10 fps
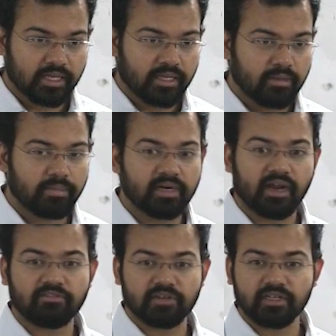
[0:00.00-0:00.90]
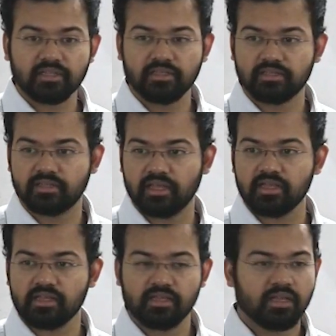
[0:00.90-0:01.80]
But after
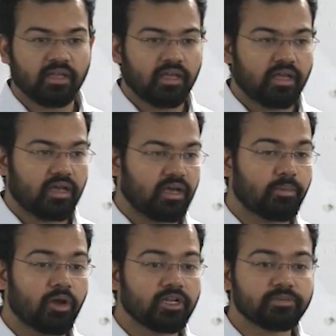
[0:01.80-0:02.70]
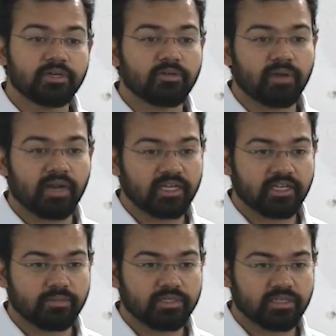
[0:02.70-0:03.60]
the abolishment of planning
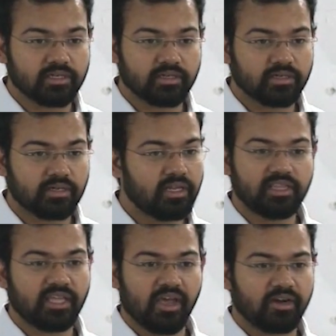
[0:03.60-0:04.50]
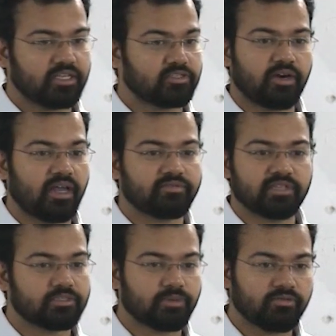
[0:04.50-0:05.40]
commission, Niti Aayog does not have
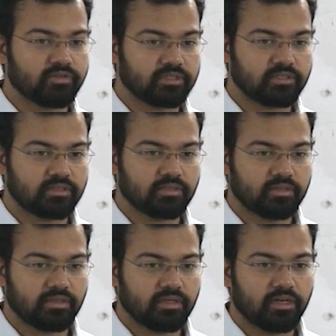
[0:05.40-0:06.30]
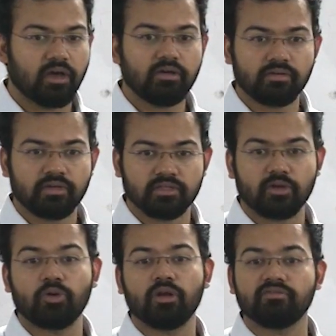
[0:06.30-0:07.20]
such powers. Now, the
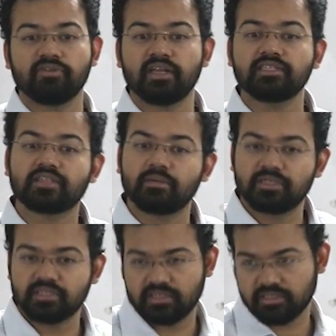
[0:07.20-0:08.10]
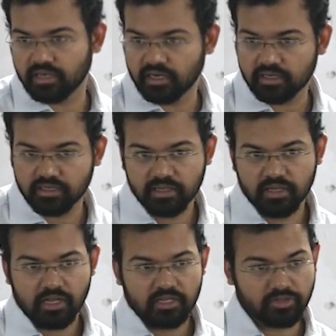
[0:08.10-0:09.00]
role of finance commission is started.
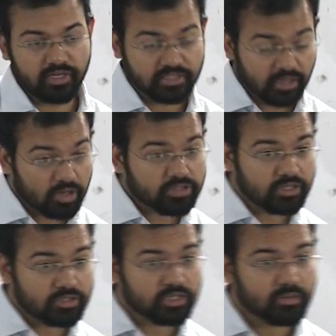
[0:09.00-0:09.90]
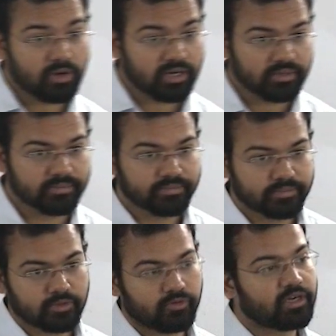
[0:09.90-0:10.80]
So it is a constitutional body.
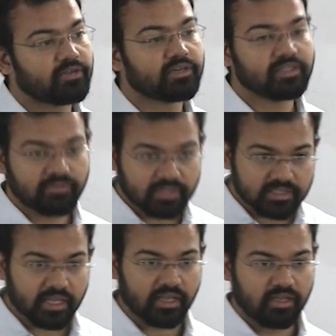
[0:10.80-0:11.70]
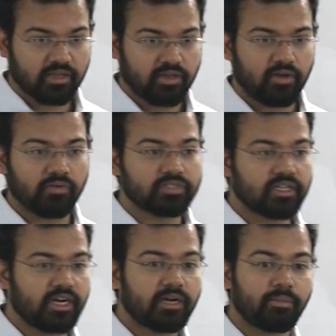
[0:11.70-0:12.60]
So whatever they will say,
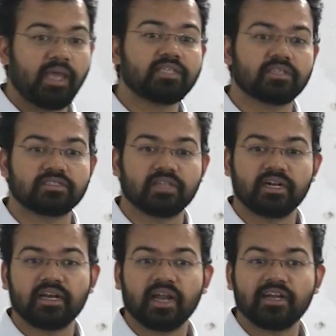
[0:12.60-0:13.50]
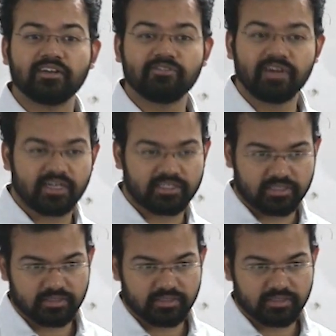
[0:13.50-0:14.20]
obviously it makes certain kind of weightage.